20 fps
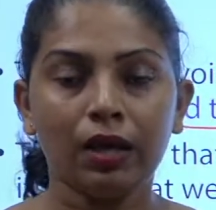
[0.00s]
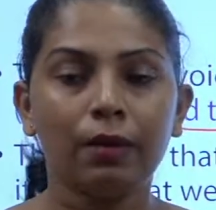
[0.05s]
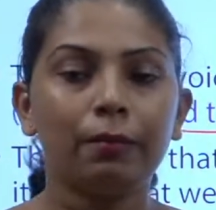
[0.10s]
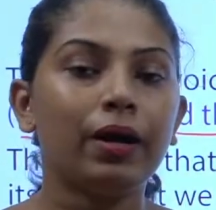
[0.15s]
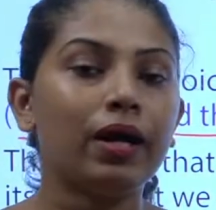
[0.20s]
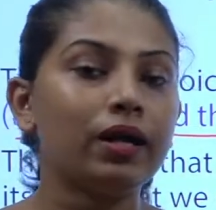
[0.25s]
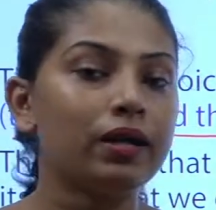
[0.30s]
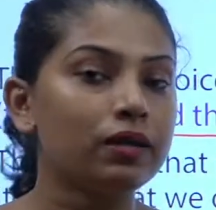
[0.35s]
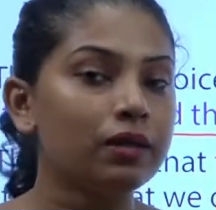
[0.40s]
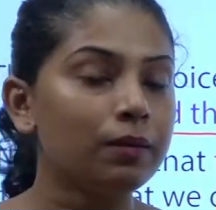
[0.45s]

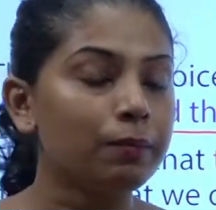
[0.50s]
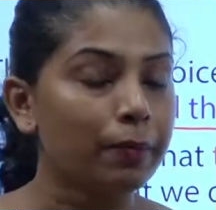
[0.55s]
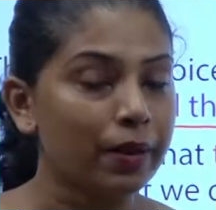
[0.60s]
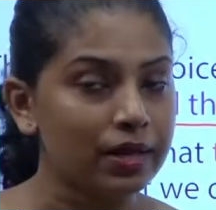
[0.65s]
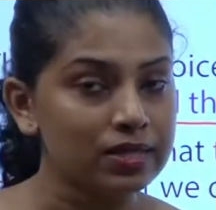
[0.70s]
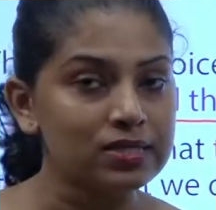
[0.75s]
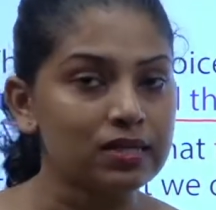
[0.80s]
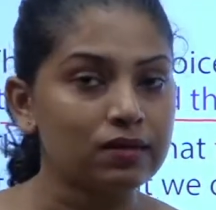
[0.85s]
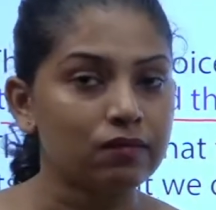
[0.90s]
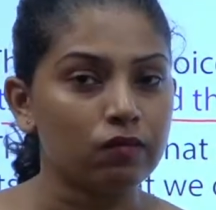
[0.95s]
But in the
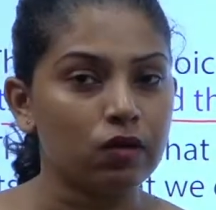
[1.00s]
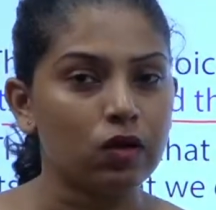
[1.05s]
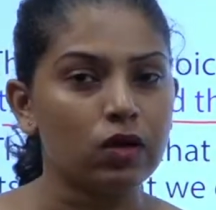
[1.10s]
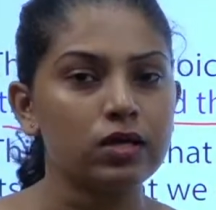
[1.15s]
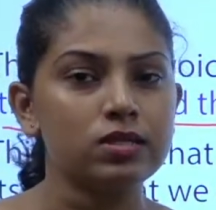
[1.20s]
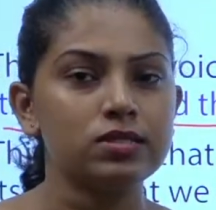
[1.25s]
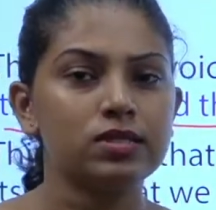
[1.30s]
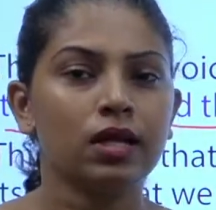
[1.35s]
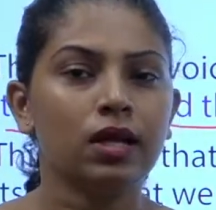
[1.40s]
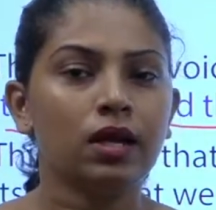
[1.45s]
passive
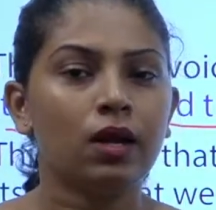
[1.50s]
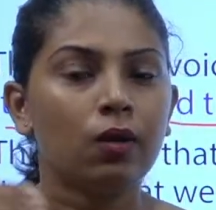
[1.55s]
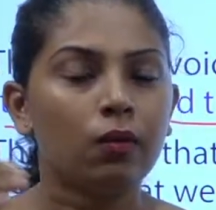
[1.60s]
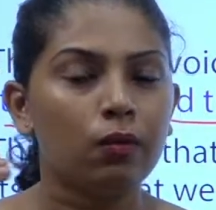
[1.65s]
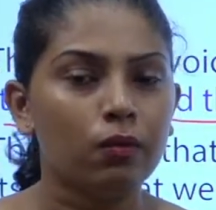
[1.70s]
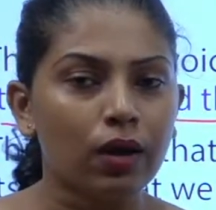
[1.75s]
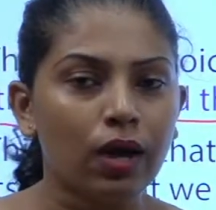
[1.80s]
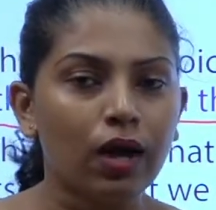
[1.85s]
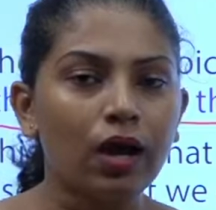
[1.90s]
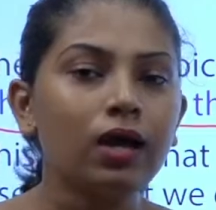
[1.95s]
voice,
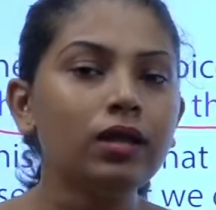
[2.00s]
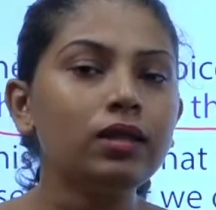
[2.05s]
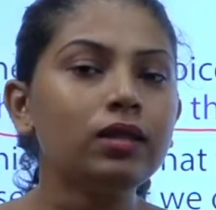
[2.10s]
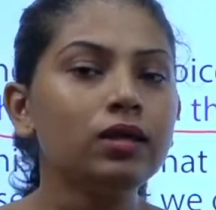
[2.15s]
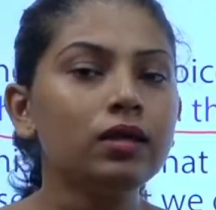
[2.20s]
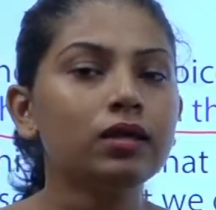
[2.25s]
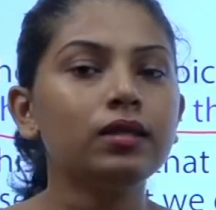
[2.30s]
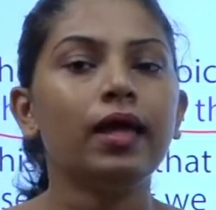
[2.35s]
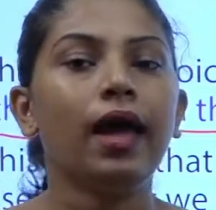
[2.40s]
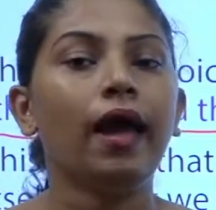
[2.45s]

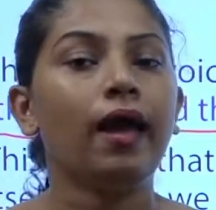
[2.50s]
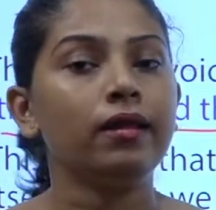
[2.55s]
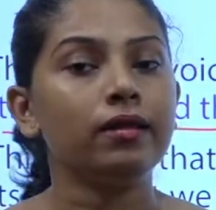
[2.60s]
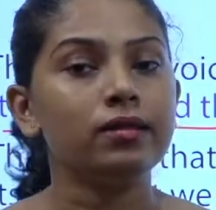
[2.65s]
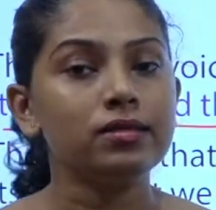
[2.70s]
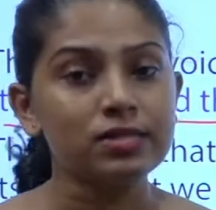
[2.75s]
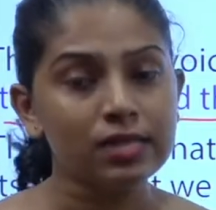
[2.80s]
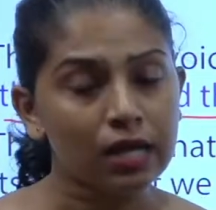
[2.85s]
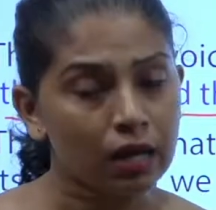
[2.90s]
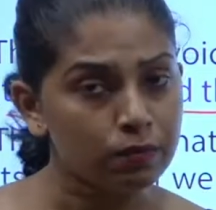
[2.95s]
rather than
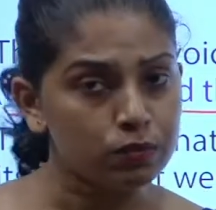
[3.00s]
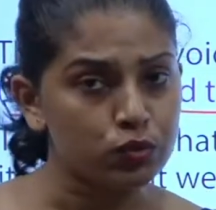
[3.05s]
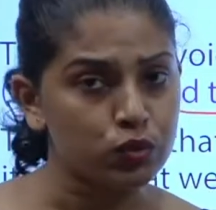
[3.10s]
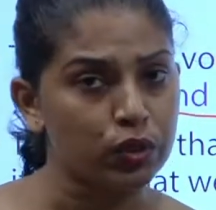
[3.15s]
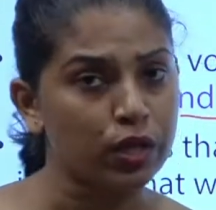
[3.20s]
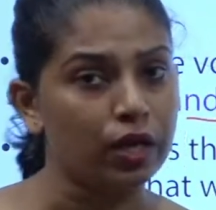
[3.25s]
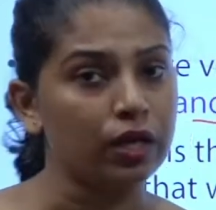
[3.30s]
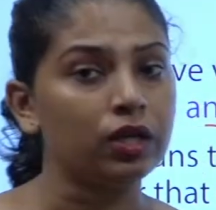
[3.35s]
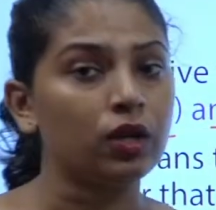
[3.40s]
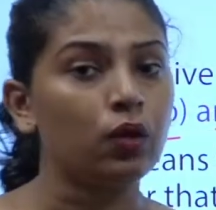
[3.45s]
the
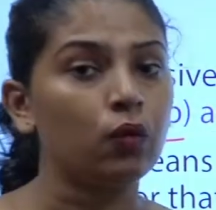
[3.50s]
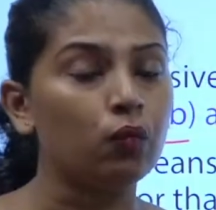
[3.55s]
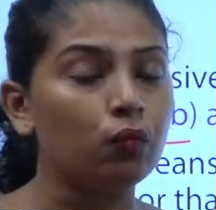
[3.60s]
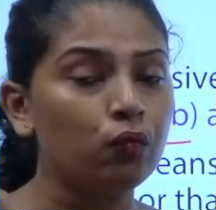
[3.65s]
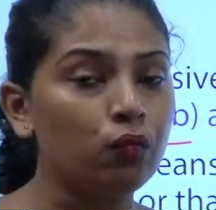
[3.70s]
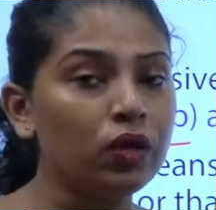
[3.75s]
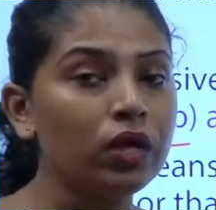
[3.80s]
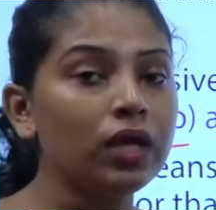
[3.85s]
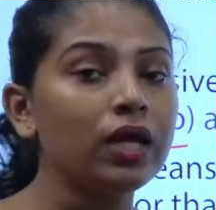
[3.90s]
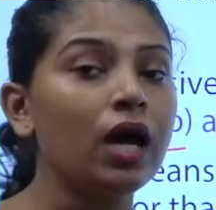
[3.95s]
subject,
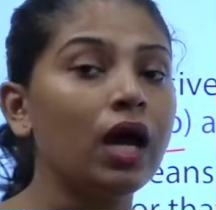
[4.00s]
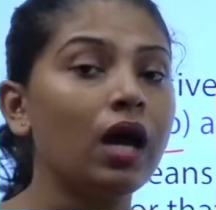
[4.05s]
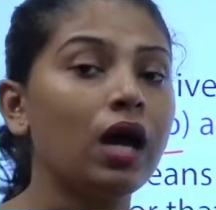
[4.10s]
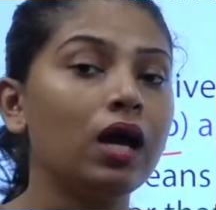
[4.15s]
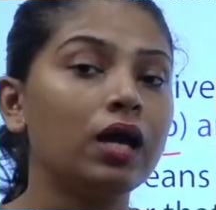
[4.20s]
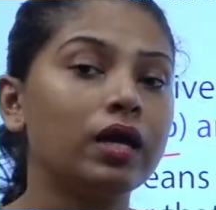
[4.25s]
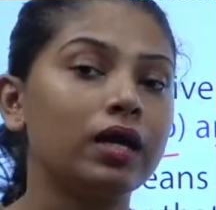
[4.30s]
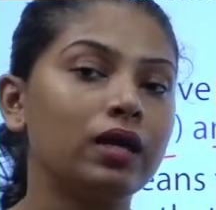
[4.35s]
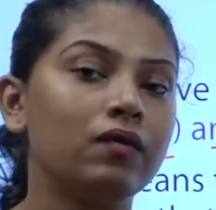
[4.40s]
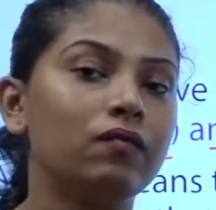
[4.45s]
we
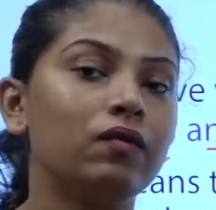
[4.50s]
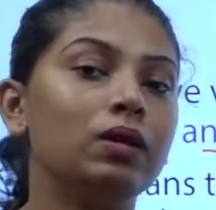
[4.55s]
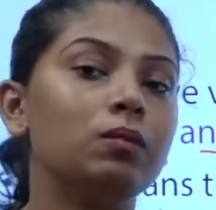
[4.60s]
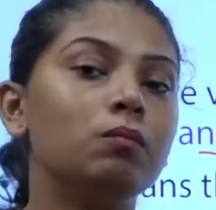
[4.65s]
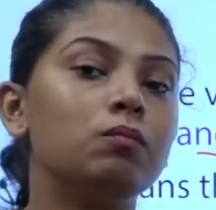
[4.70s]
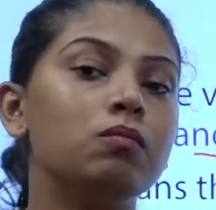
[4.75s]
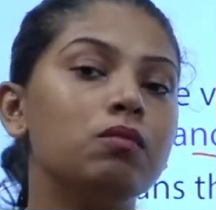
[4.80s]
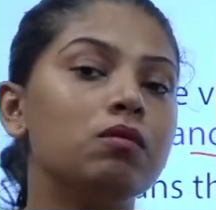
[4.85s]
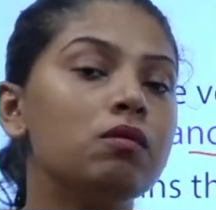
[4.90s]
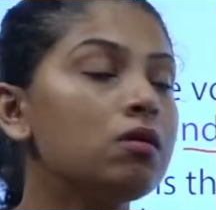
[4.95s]
are
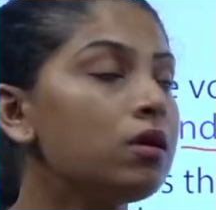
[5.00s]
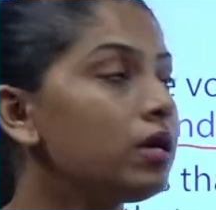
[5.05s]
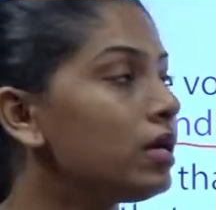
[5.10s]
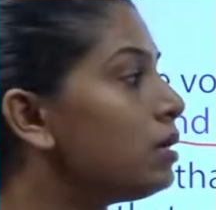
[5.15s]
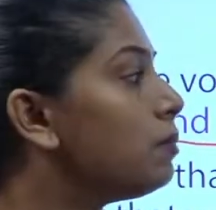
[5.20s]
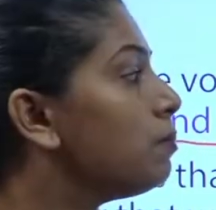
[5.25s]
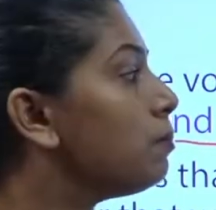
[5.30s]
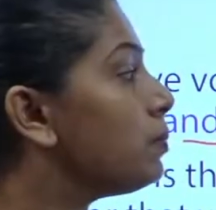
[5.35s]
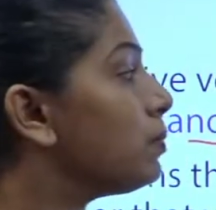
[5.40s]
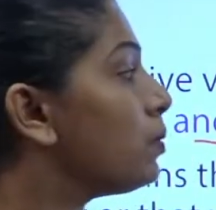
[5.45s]
giving more
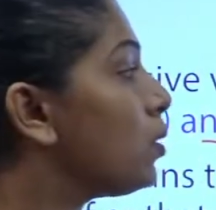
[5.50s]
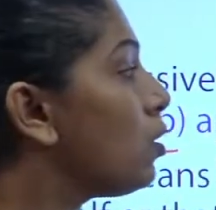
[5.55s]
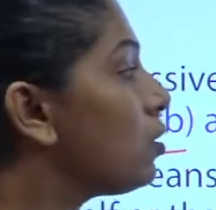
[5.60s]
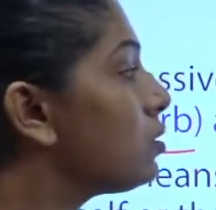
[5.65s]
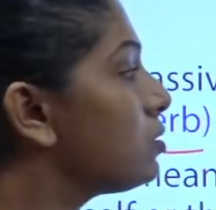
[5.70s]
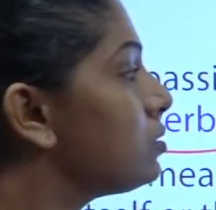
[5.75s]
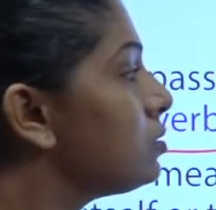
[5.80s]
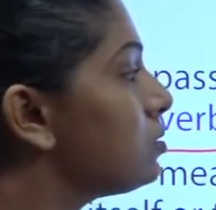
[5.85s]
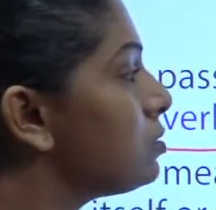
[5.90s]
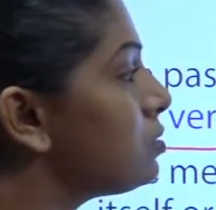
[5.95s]

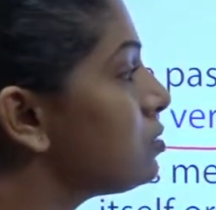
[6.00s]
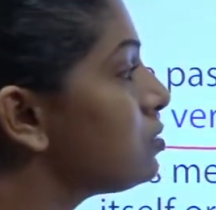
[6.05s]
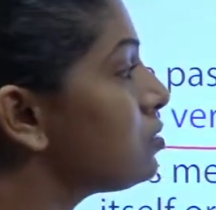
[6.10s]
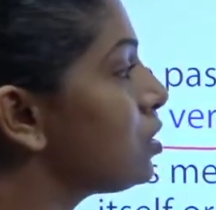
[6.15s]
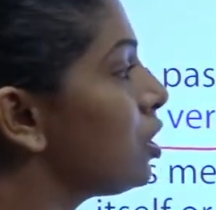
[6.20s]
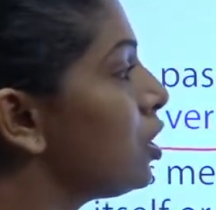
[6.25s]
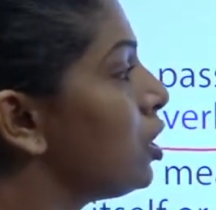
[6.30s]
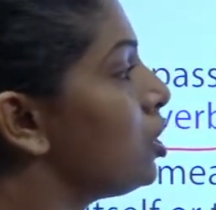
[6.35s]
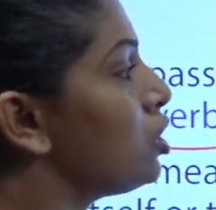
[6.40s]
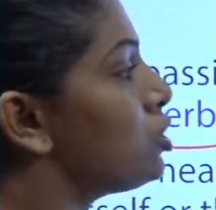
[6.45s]
importance
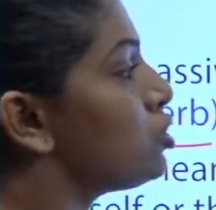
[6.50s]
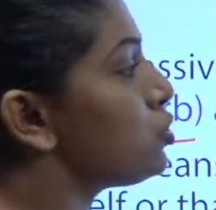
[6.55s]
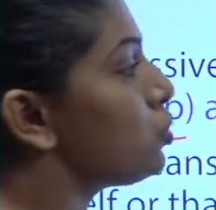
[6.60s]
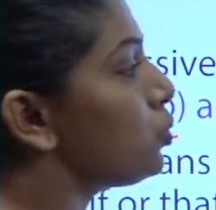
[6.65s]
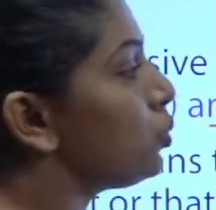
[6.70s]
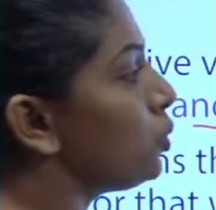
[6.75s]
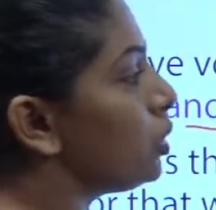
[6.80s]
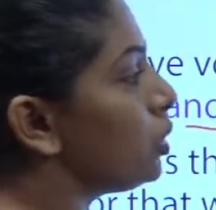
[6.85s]
to